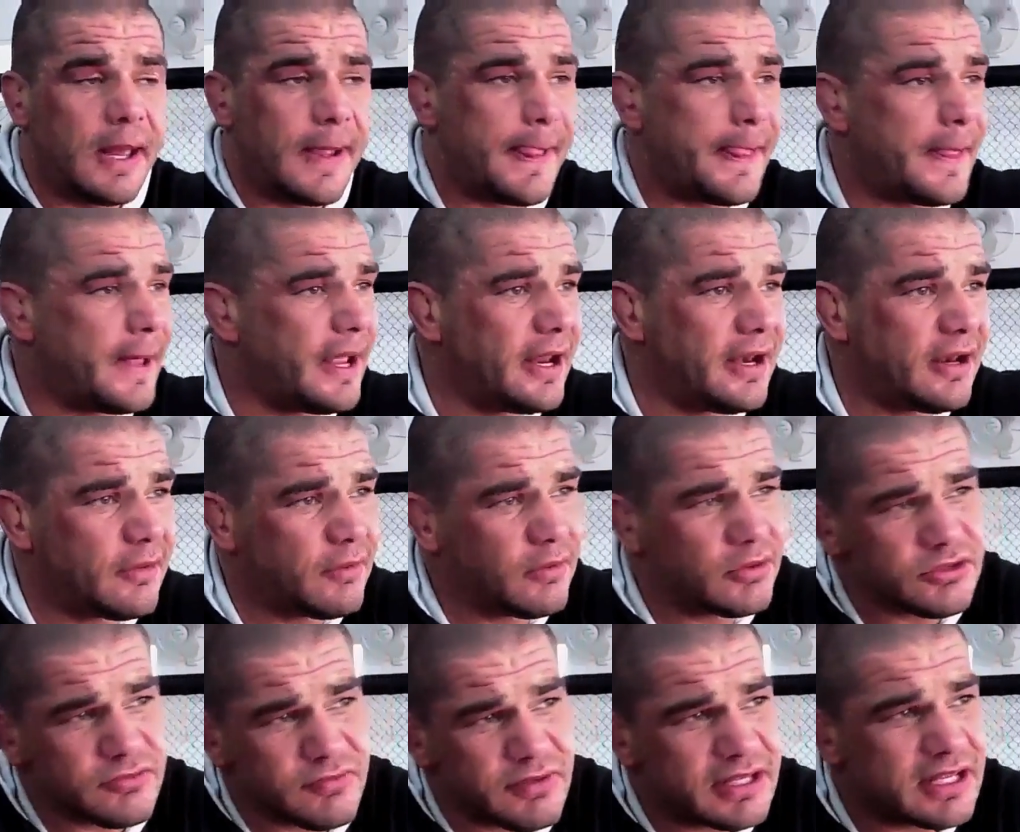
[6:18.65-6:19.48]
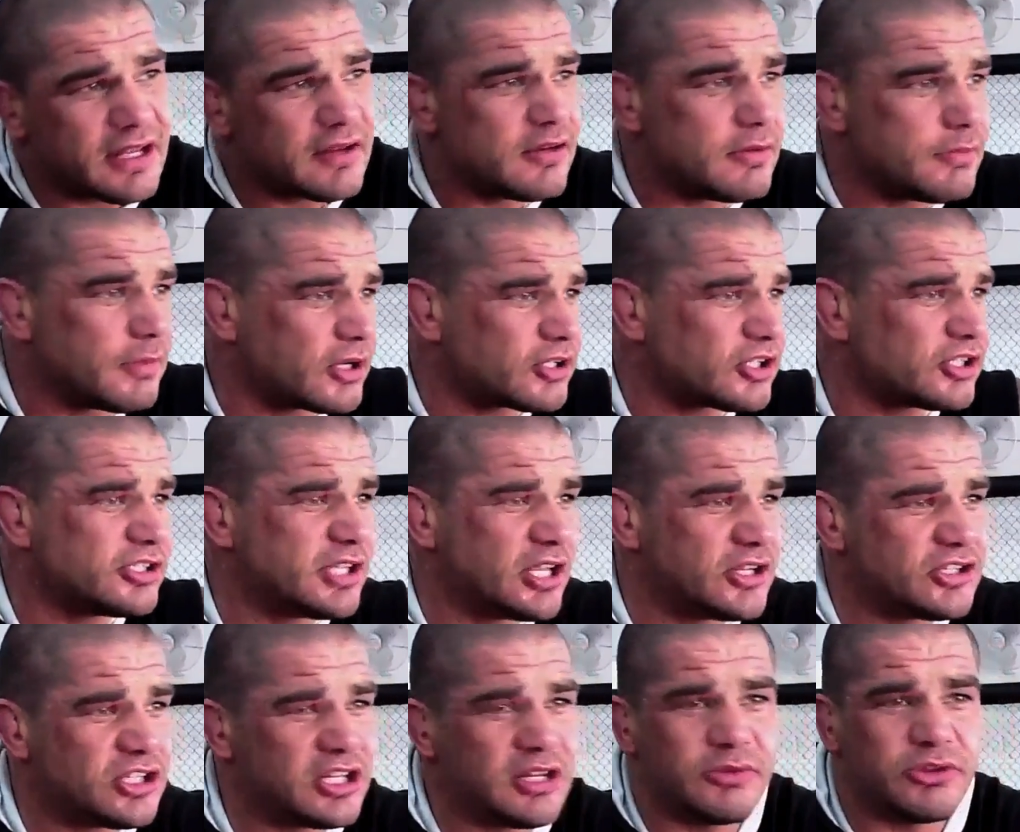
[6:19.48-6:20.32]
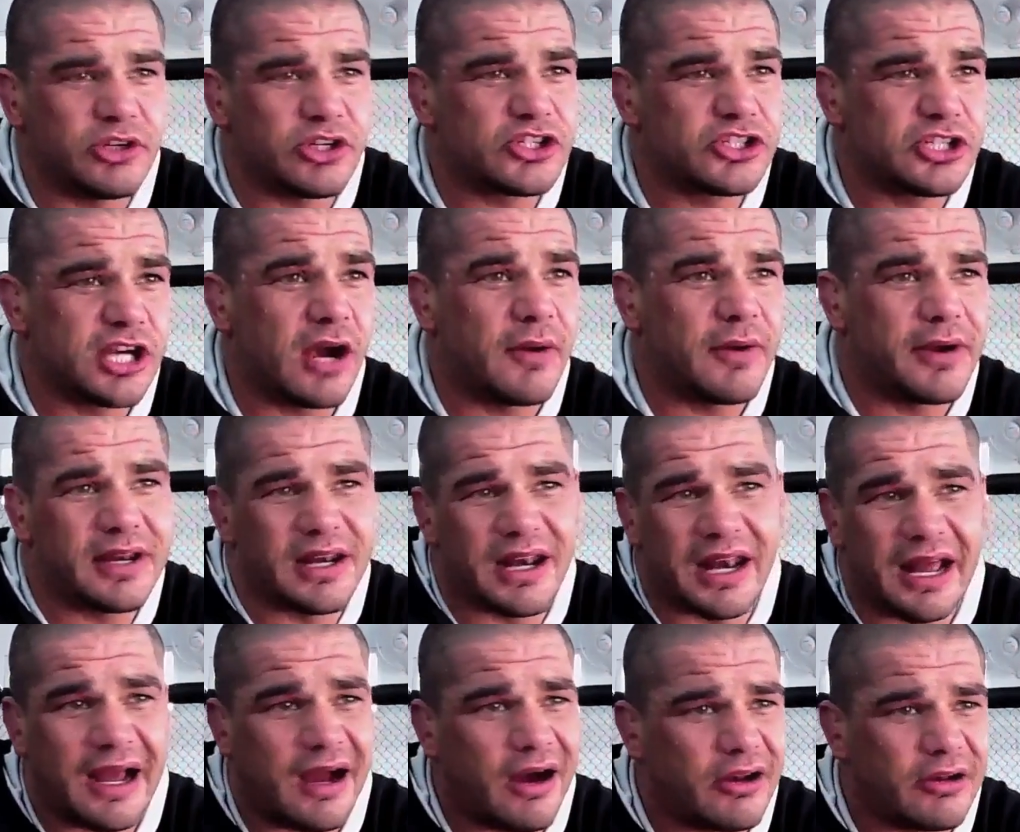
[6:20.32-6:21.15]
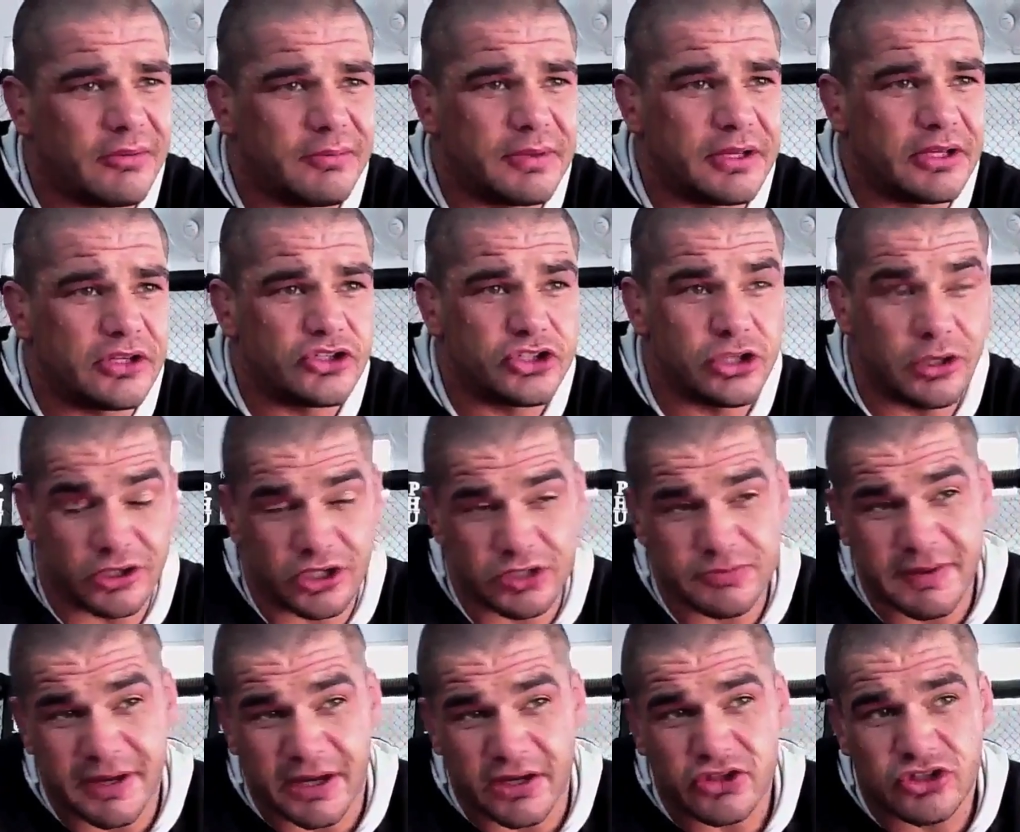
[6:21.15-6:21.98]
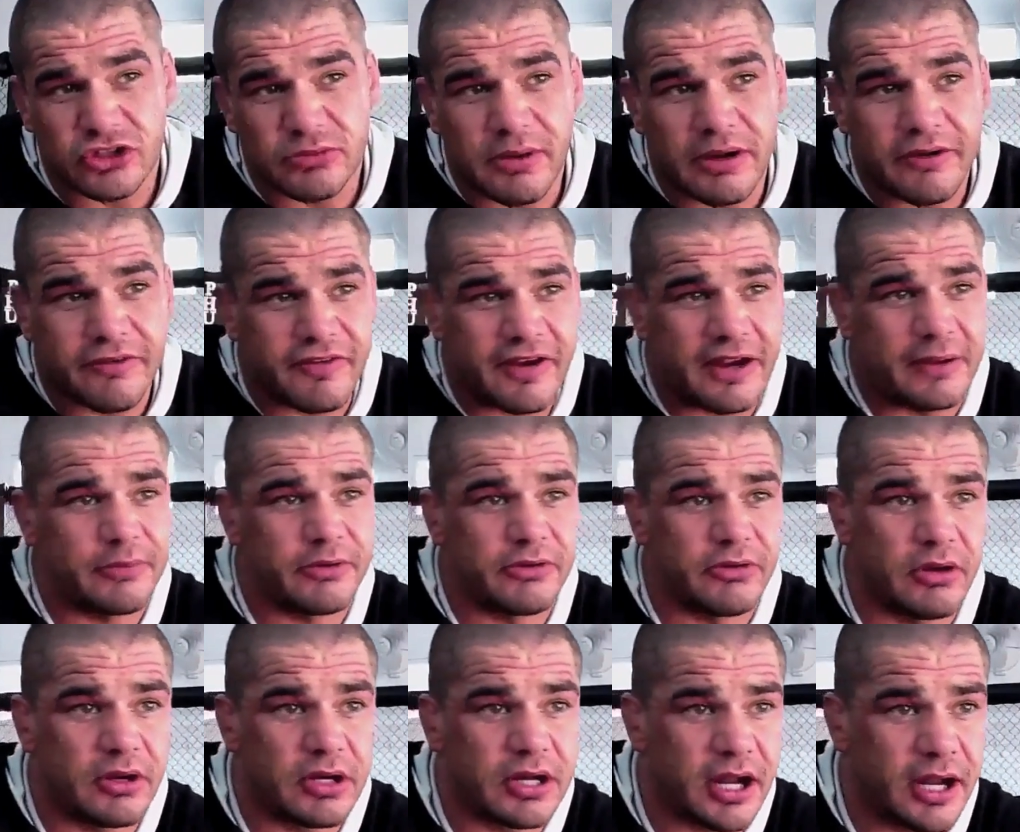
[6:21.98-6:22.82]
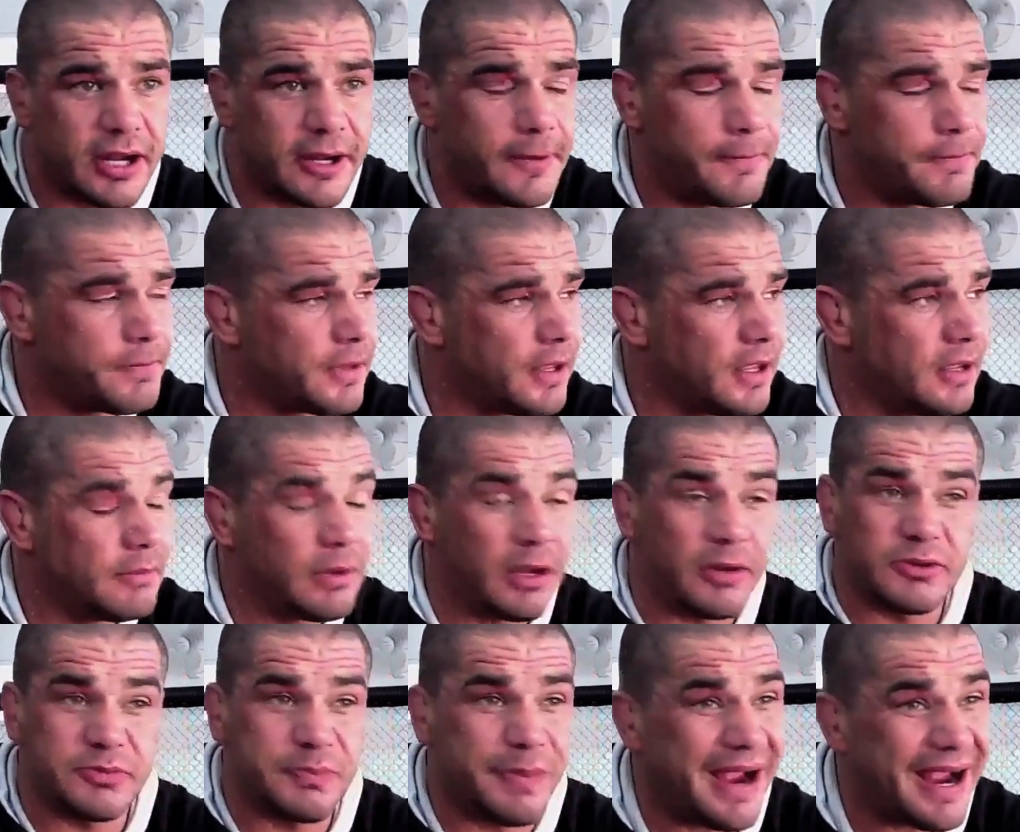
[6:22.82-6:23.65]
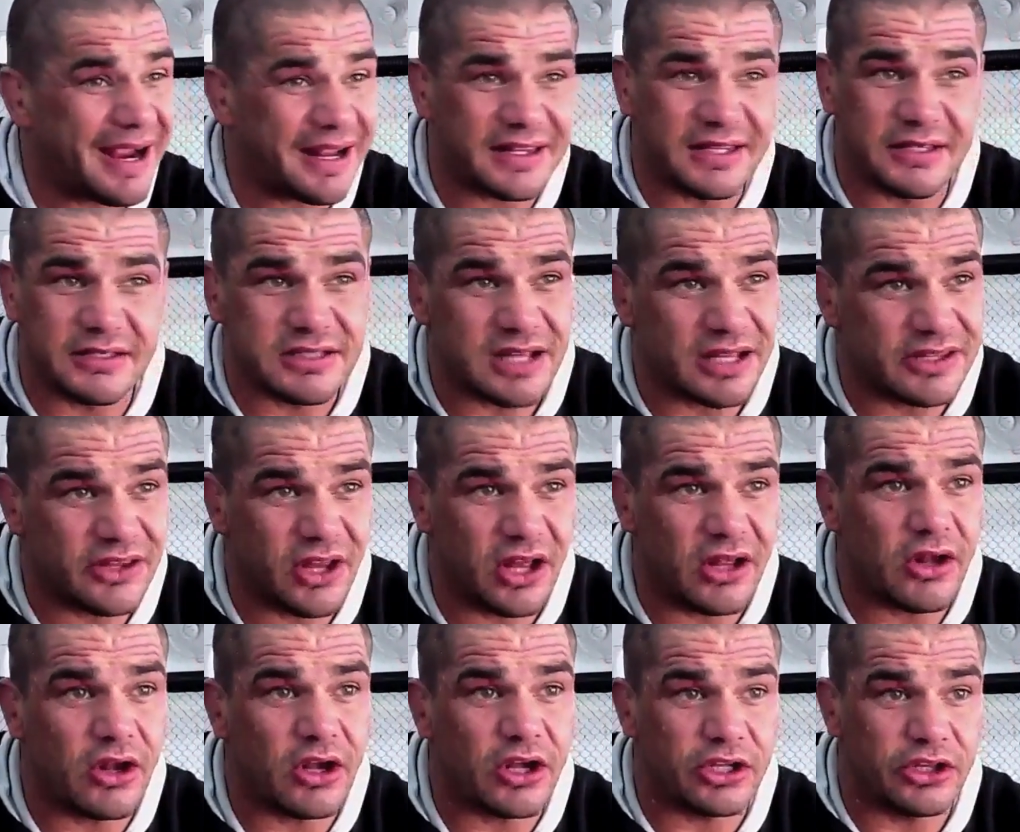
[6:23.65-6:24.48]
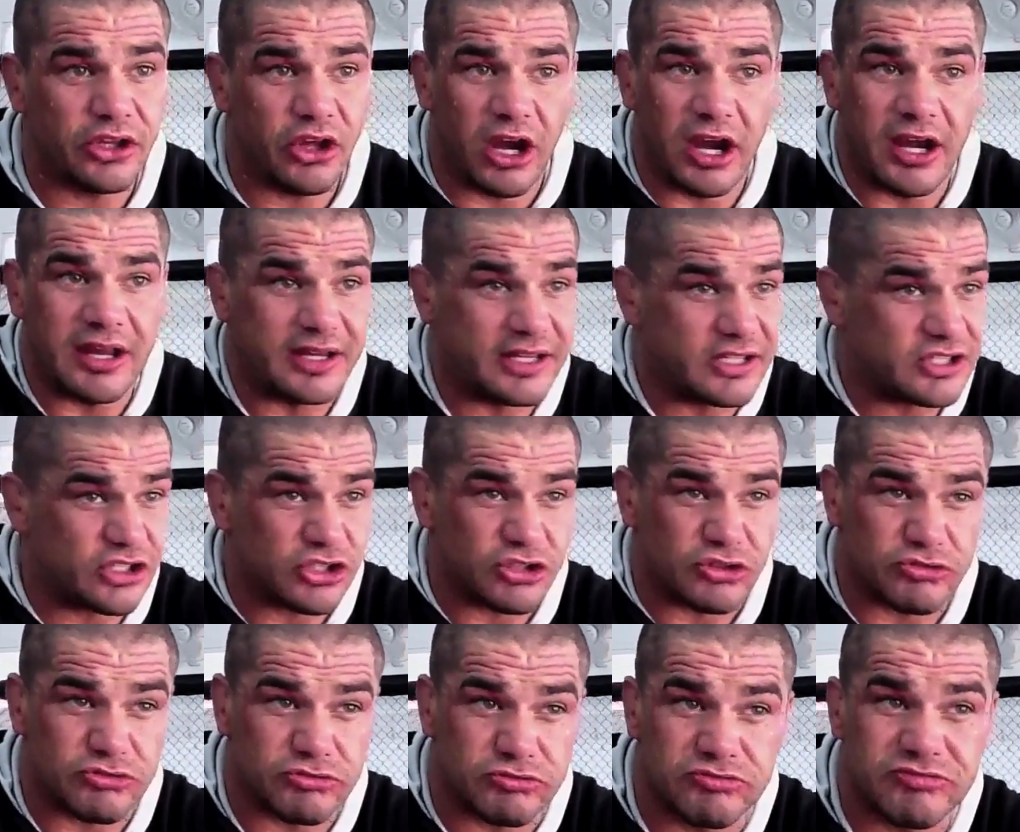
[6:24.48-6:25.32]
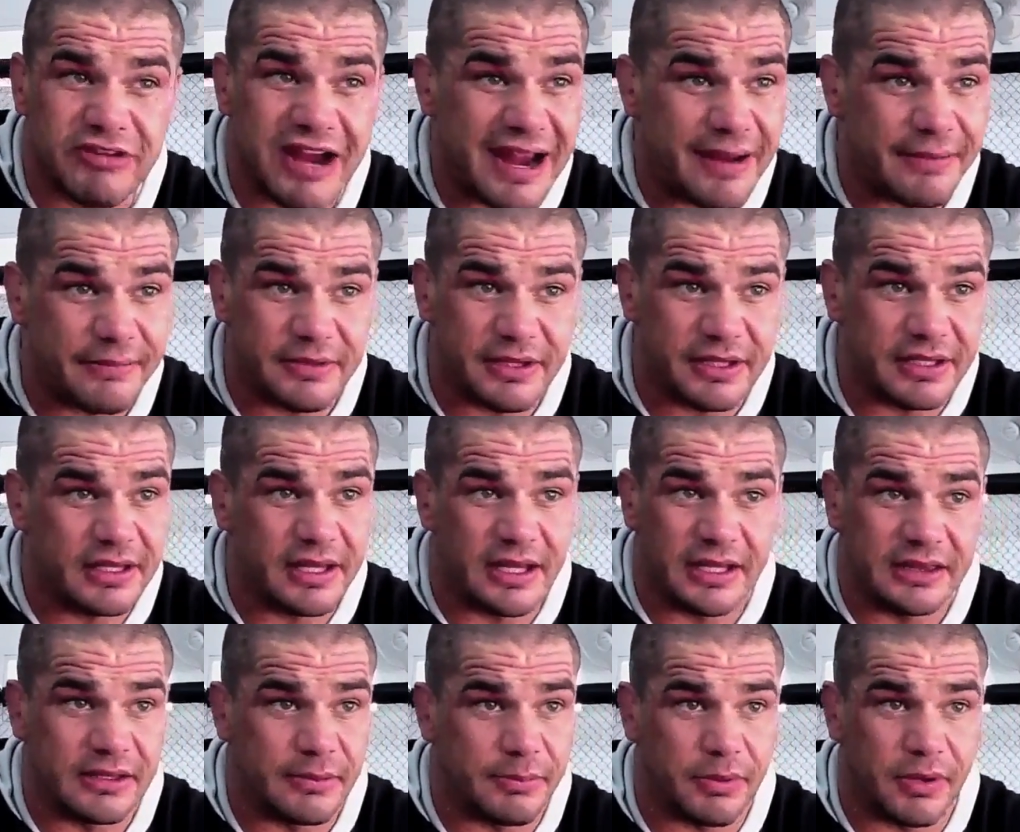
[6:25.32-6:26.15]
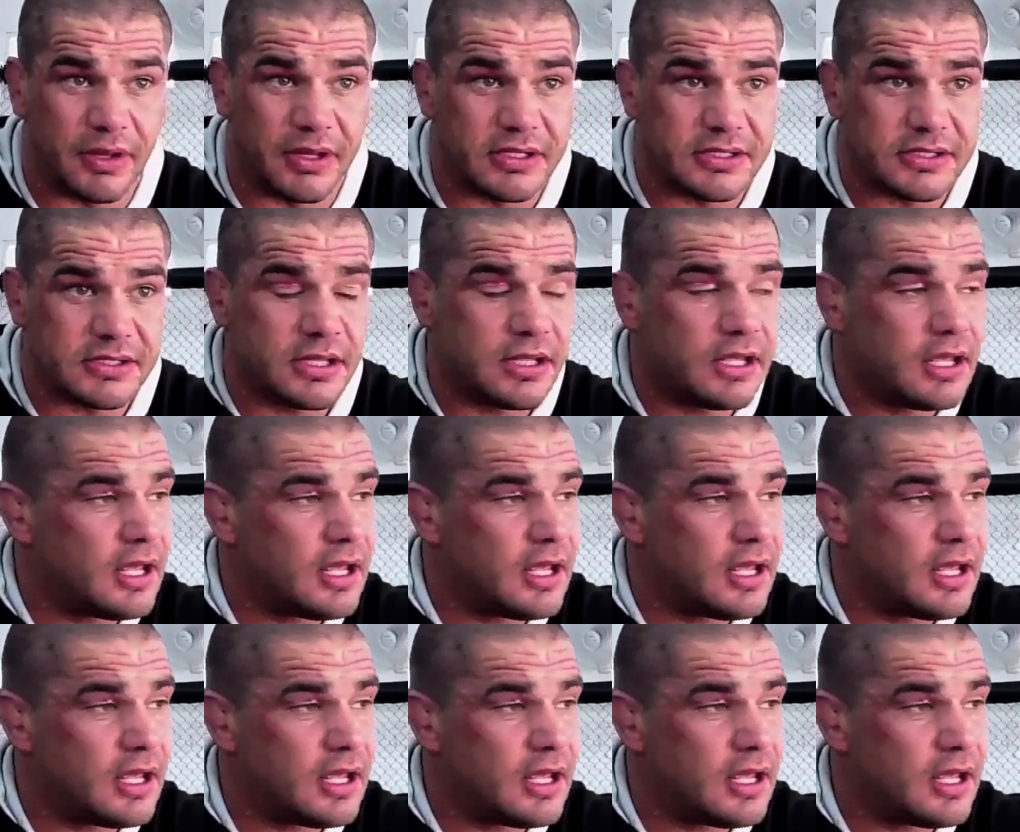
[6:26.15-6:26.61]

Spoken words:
And I wasn't really giving much attention. They were just shouting loud and being stupid, just making sure my family were okay. But it was packed. It's like 9 o'clock at night, and it's just rammed in the place.